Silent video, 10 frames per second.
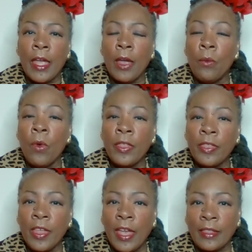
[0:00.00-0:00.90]
And one
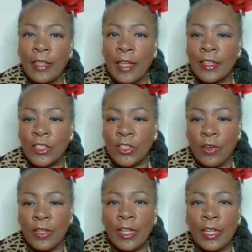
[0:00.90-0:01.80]
thing that is
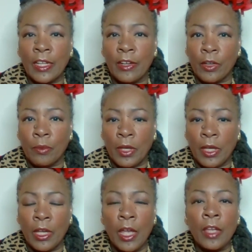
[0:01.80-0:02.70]
certainly clear to
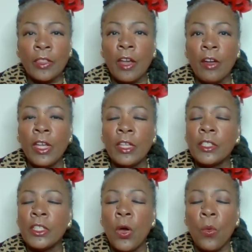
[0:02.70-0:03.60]
me, there
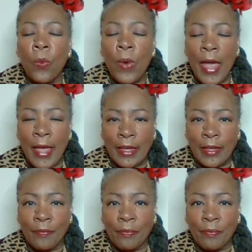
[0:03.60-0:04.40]
is no way